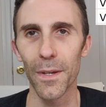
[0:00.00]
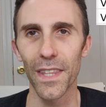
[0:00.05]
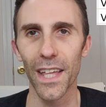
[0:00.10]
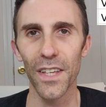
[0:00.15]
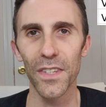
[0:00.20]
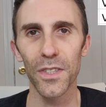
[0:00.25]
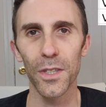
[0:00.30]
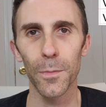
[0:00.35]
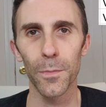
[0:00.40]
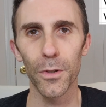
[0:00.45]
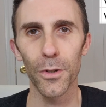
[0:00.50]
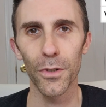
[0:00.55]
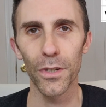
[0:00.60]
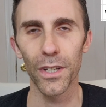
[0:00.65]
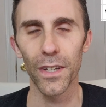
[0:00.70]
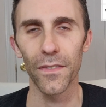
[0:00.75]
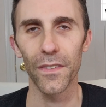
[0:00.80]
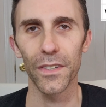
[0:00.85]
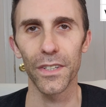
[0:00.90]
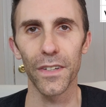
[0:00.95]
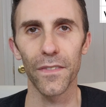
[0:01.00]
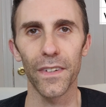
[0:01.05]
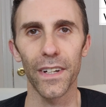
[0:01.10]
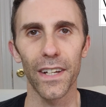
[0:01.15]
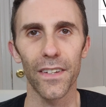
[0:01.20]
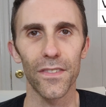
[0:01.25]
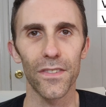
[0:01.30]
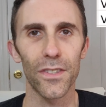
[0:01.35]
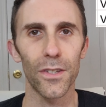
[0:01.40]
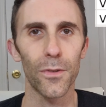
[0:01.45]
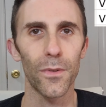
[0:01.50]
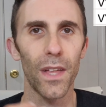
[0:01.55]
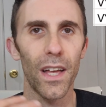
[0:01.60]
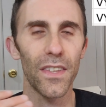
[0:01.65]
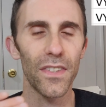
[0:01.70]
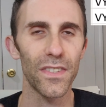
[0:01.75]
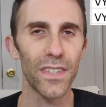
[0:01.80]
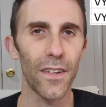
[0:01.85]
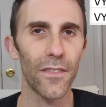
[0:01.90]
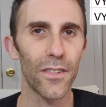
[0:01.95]
And that's the beauty of the dividends. So
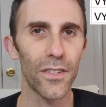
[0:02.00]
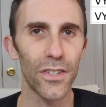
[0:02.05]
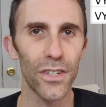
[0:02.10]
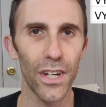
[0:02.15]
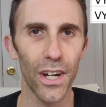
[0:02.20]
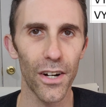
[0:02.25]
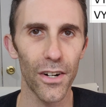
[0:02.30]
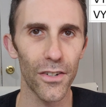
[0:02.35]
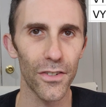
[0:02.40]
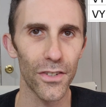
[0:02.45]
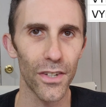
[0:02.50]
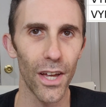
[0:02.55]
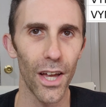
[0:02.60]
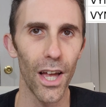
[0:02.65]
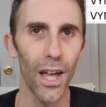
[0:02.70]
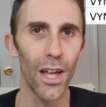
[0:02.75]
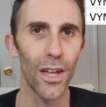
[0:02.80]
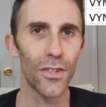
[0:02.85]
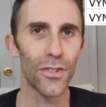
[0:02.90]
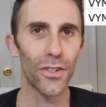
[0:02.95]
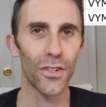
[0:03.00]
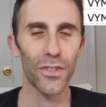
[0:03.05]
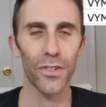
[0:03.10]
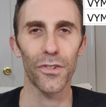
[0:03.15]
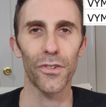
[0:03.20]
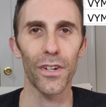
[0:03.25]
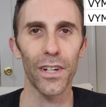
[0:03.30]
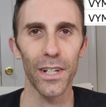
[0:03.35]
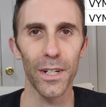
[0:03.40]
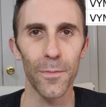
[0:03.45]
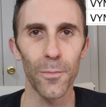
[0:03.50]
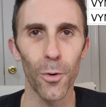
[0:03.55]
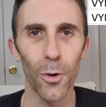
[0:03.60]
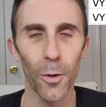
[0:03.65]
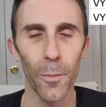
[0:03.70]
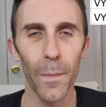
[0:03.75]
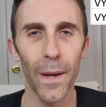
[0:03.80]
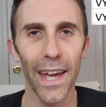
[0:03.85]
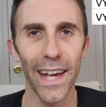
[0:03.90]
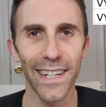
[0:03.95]
that 7 shares just created
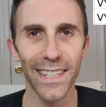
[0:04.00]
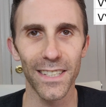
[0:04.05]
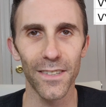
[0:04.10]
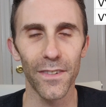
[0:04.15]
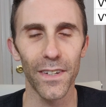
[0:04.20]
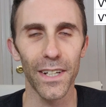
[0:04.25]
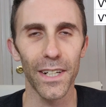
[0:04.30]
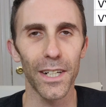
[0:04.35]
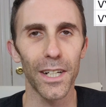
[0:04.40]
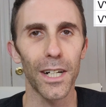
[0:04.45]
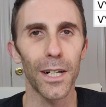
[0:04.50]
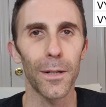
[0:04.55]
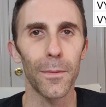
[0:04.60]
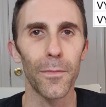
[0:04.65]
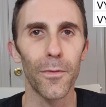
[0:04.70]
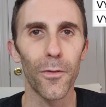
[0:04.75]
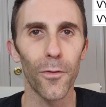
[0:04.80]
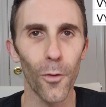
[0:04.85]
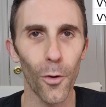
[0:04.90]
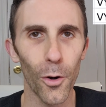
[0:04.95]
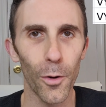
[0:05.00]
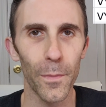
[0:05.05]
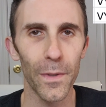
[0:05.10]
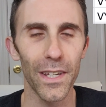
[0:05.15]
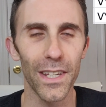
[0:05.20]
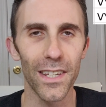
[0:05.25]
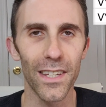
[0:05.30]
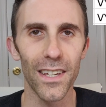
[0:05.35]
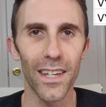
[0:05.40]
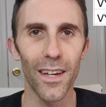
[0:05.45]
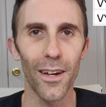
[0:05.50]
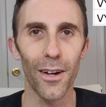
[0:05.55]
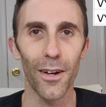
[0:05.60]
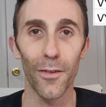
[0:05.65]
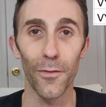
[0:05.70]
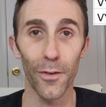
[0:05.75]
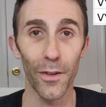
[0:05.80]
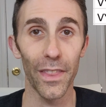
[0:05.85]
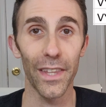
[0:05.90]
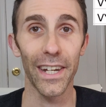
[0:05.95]
more passive income for me
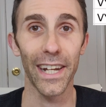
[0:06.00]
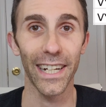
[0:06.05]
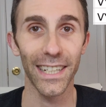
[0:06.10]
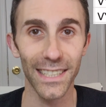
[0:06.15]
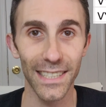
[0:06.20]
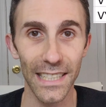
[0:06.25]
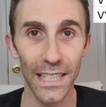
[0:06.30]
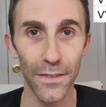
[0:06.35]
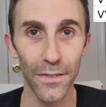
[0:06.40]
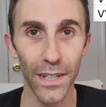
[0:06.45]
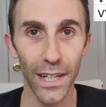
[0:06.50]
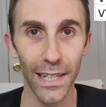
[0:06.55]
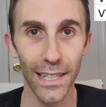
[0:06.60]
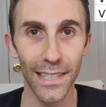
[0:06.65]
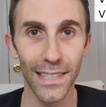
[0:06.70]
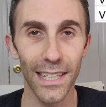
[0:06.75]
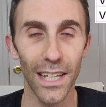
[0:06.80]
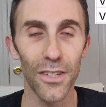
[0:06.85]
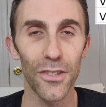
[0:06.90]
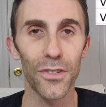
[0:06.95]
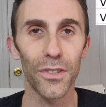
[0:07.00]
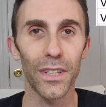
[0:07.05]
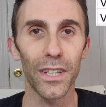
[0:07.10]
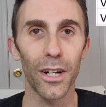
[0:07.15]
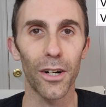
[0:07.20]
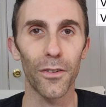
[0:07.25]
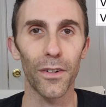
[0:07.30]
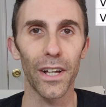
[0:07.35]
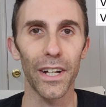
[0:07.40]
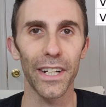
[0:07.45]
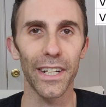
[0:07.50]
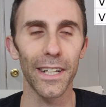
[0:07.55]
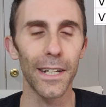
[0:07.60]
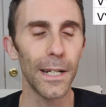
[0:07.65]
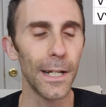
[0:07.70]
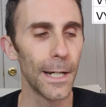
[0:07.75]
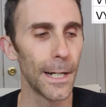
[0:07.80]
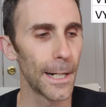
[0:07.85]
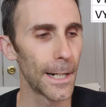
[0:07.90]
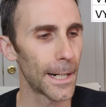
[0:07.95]
for the next dividend essentially already.
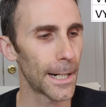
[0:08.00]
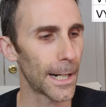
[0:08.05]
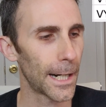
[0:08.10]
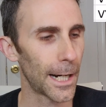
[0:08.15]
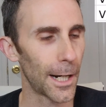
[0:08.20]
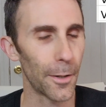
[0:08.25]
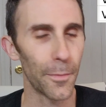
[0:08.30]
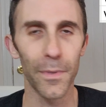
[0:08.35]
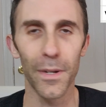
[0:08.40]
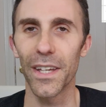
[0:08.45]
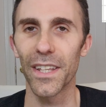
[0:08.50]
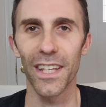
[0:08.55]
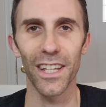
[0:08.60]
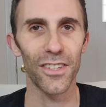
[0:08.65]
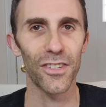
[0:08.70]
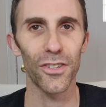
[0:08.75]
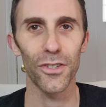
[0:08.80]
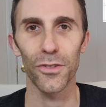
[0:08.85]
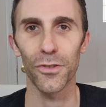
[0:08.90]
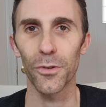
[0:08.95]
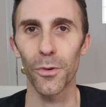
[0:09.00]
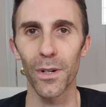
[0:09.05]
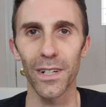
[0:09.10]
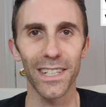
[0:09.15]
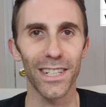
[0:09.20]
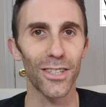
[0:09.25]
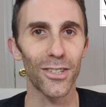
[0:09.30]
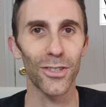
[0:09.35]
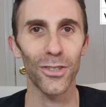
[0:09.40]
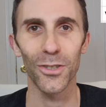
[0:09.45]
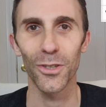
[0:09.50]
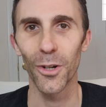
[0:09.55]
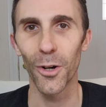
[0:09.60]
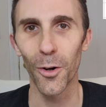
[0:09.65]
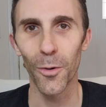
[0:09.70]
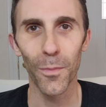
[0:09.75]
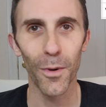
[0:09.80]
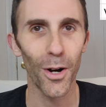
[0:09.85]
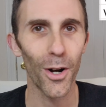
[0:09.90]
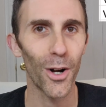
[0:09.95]
And it's just going to
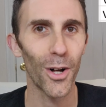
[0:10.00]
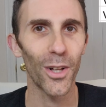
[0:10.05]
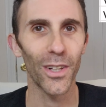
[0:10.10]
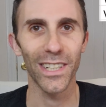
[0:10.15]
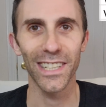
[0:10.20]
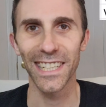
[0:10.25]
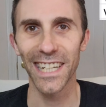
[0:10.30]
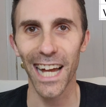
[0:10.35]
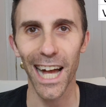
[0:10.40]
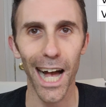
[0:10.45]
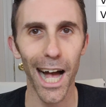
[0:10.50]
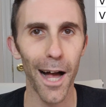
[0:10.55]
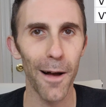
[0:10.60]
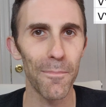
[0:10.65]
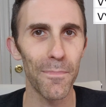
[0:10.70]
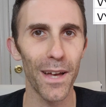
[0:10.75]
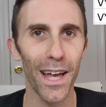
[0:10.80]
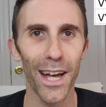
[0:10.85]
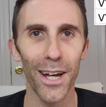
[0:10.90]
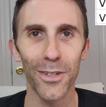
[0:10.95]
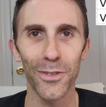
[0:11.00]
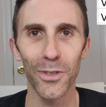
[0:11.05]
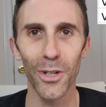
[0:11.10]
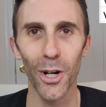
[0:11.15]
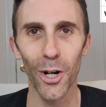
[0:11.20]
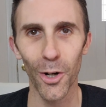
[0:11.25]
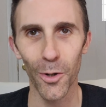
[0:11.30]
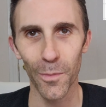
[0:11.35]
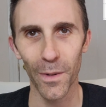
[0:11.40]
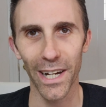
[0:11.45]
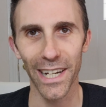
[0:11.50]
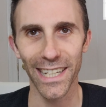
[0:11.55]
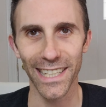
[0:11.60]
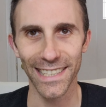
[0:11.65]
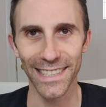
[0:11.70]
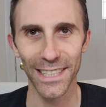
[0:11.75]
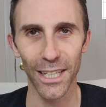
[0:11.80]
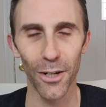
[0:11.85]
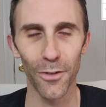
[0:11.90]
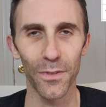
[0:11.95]
snowball and compound all by
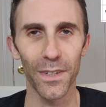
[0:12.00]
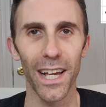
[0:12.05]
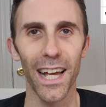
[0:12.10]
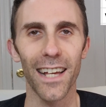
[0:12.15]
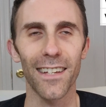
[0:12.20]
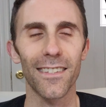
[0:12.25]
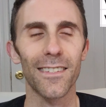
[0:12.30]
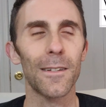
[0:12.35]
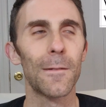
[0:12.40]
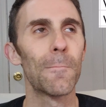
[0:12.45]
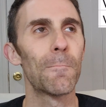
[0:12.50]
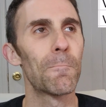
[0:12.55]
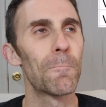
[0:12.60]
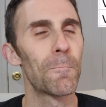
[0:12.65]
itself, guys.